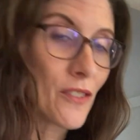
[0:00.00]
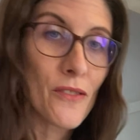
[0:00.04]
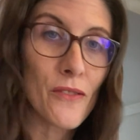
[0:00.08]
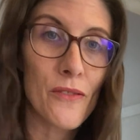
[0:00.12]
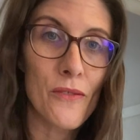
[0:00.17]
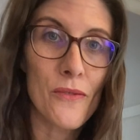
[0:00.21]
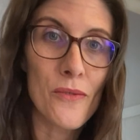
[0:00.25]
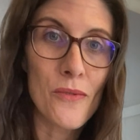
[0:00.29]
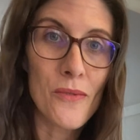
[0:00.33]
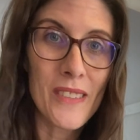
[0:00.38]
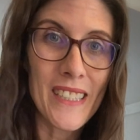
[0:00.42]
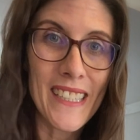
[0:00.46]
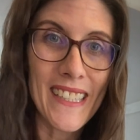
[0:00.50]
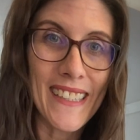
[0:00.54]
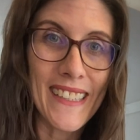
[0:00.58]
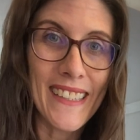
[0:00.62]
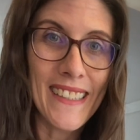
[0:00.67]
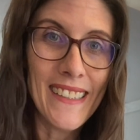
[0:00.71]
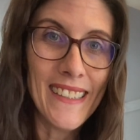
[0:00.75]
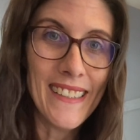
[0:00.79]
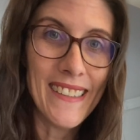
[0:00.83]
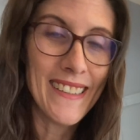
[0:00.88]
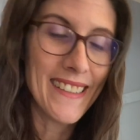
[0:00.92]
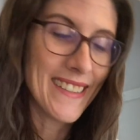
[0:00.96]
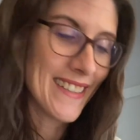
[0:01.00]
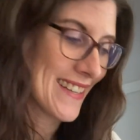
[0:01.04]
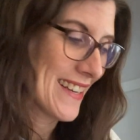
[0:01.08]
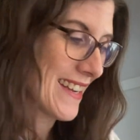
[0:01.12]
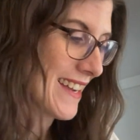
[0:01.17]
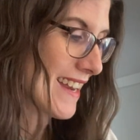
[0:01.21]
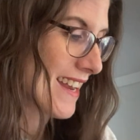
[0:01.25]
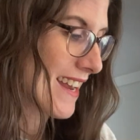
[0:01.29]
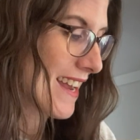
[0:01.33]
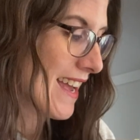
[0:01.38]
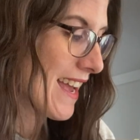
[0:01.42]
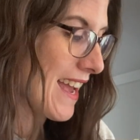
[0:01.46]
re
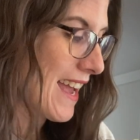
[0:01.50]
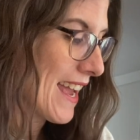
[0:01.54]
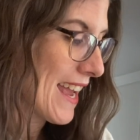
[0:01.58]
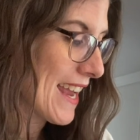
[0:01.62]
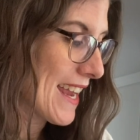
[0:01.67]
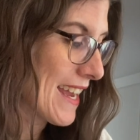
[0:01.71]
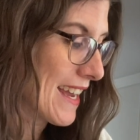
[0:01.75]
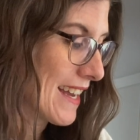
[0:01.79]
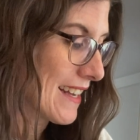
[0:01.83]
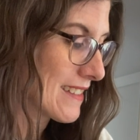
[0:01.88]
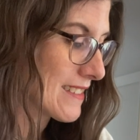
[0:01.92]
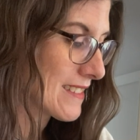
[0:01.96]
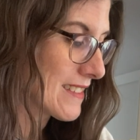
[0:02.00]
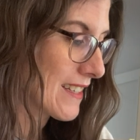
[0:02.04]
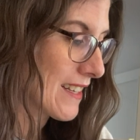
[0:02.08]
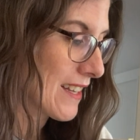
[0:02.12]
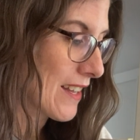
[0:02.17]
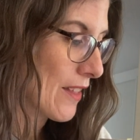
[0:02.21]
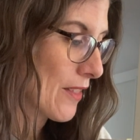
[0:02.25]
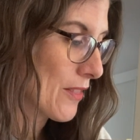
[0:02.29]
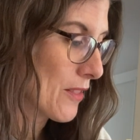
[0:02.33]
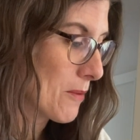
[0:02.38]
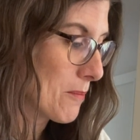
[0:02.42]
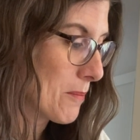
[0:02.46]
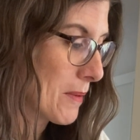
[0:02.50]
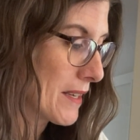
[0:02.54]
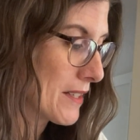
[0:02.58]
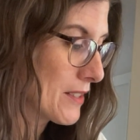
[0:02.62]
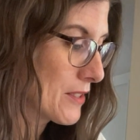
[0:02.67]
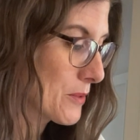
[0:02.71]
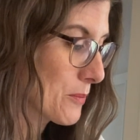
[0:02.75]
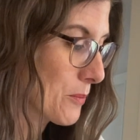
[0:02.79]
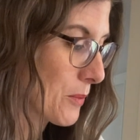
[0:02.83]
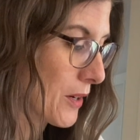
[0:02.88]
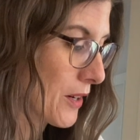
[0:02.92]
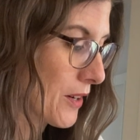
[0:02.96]
and the
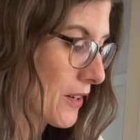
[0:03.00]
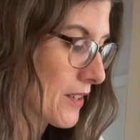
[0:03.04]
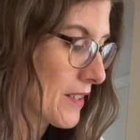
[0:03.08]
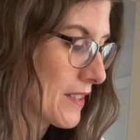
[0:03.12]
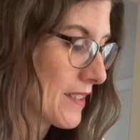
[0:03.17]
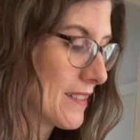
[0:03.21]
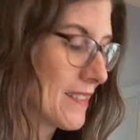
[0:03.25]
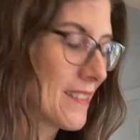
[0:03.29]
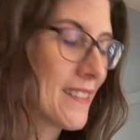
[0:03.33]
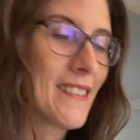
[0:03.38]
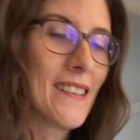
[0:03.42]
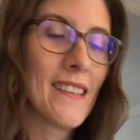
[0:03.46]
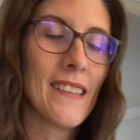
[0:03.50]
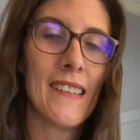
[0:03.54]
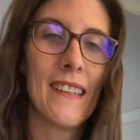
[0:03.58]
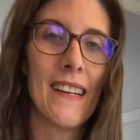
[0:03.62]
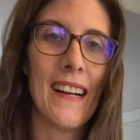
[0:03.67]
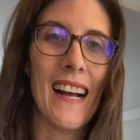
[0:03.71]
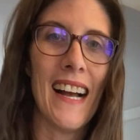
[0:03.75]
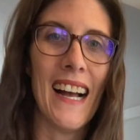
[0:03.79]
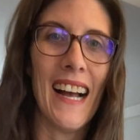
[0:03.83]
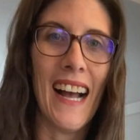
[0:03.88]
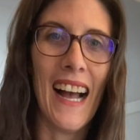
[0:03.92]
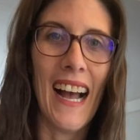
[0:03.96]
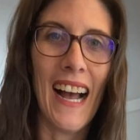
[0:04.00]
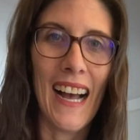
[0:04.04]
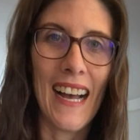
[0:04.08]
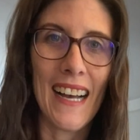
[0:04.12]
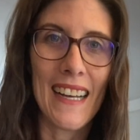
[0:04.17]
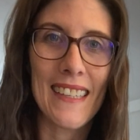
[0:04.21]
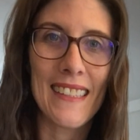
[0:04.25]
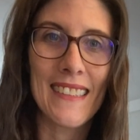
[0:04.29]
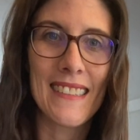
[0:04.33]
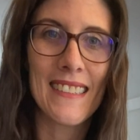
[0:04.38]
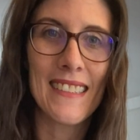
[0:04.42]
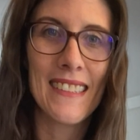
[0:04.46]
base word
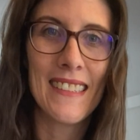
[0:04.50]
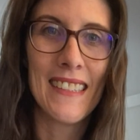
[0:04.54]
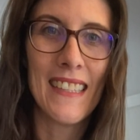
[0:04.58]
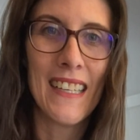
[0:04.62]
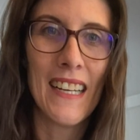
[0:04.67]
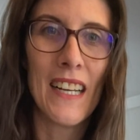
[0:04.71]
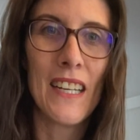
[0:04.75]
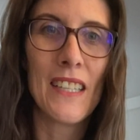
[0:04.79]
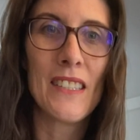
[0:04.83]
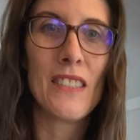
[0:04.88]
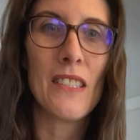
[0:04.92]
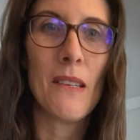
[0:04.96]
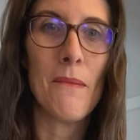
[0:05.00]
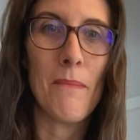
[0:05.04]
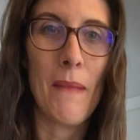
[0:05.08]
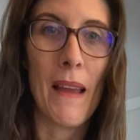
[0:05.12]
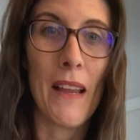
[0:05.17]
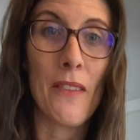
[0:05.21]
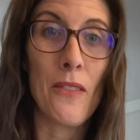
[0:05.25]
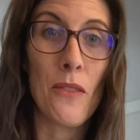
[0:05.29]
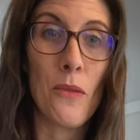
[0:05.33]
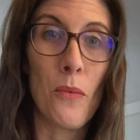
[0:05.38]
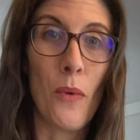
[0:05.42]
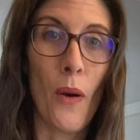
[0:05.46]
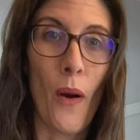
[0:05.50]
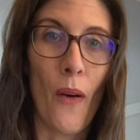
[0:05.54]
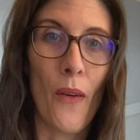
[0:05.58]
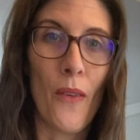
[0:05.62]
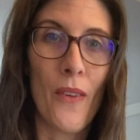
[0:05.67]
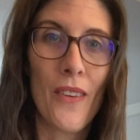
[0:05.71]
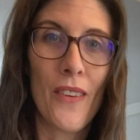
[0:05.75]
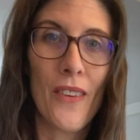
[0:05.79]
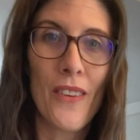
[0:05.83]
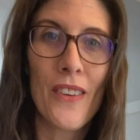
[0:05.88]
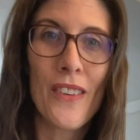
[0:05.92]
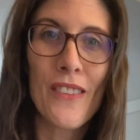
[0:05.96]
act to make the word
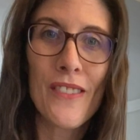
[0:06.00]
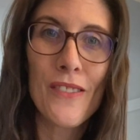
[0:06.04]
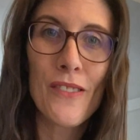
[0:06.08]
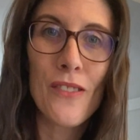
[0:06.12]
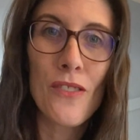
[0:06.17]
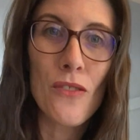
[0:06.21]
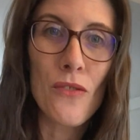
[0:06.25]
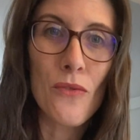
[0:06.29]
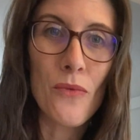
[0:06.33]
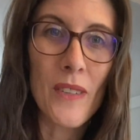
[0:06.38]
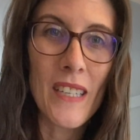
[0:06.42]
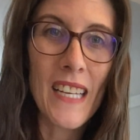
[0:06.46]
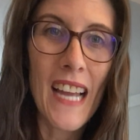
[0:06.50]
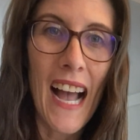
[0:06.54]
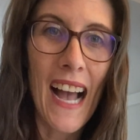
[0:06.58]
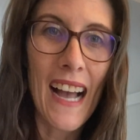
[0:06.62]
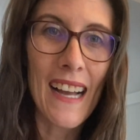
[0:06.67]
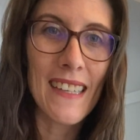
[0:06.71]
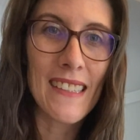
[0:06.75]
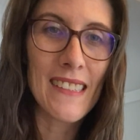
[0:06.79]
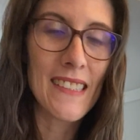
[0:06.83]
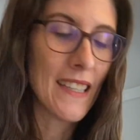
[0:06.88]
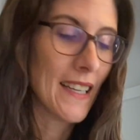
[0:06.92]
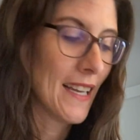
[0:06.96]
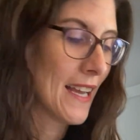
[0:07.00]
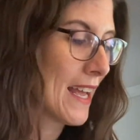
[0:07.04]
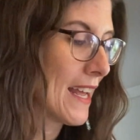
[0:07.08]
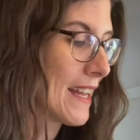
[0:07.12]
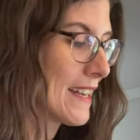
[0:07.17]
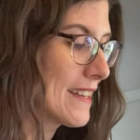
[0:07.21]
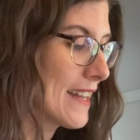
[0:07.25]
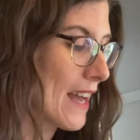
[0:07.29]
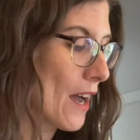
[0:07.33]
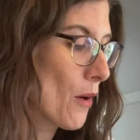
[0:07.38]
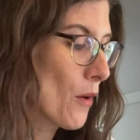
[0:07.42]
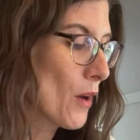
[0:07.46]
react.
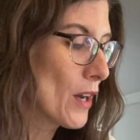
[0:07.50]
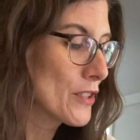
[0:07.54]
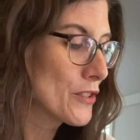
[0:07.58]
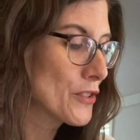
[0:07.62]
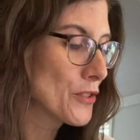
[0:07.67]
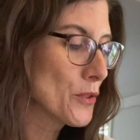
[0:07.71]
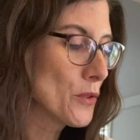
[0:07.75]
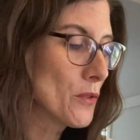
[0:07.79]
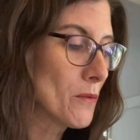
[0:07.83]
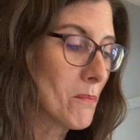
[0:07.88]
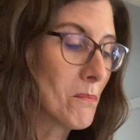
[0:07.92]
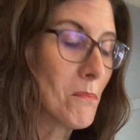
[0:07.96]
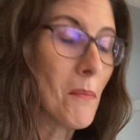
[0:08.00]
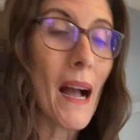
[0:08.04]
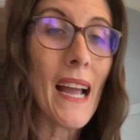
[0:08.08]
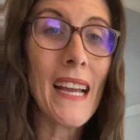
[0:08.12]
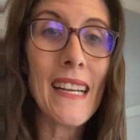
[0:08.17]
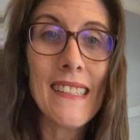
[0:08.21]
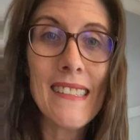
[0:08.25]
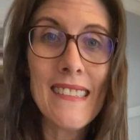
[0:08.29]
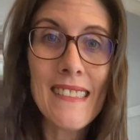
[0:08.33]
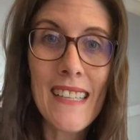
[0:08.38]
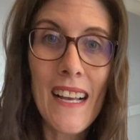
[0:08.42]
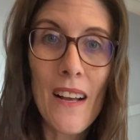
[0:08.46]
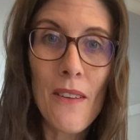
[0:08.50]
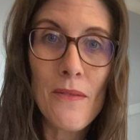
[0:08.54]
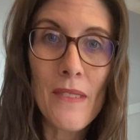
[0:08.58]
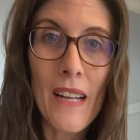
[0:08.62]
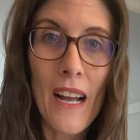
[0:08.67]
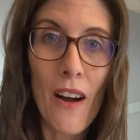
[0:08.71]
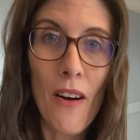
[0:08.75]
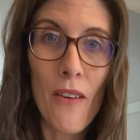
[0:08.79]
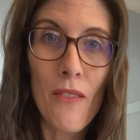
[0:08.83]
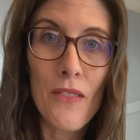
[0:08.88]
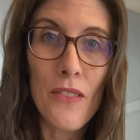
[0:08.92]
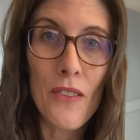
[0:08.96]
Now, a student might sound
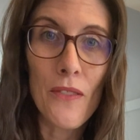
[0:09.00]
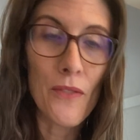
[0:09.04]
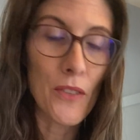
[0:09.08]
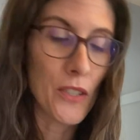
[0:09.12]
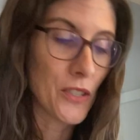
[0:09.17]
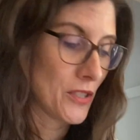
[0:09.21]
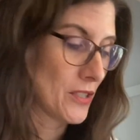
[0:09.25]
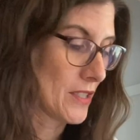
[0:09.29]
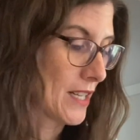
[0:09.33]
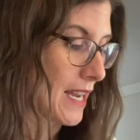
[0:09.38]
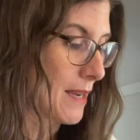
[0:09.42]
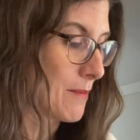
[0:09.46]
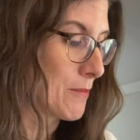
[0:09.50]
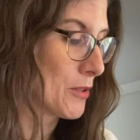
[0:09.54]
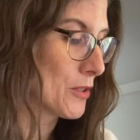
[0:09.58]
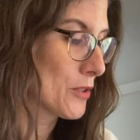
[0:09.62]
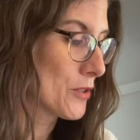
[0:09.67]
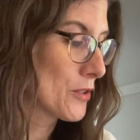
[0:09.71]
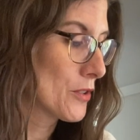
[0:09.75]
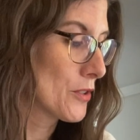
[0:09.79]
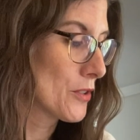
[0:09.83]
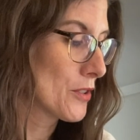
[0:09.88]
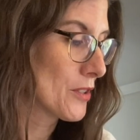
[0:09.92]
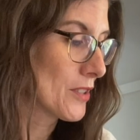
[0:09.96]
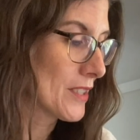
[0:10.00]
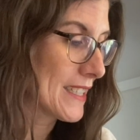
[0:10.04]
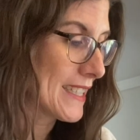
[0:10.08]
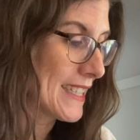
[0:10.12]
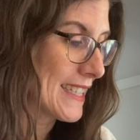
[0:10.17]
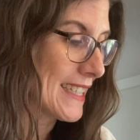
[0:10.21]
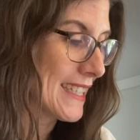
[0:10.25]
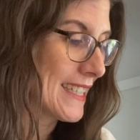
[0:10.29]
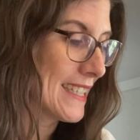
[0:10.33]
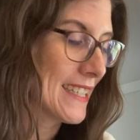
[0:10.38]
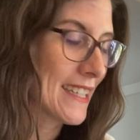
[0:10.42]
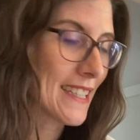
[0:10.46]
out the first time,
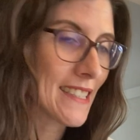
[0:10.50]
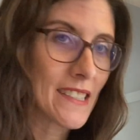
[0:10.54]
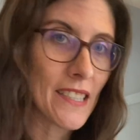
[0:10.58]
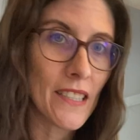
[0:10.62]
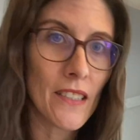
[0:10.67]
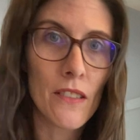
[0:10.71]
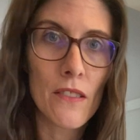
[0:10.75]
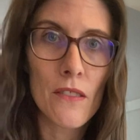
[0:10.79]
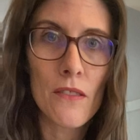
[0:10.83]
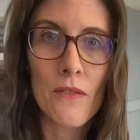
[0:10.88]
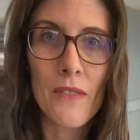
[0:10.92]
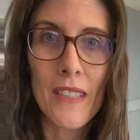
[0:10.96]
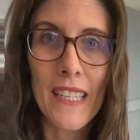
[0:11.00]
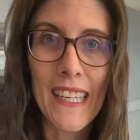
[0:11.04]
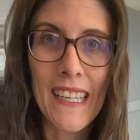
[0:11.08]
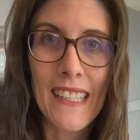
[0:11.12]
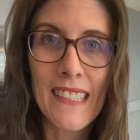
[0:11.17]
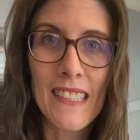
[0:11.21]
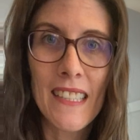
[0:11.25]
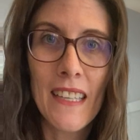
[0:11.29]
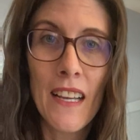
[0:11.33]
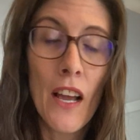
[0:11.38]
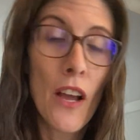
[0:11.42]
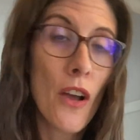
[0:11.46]
eeked, reeked,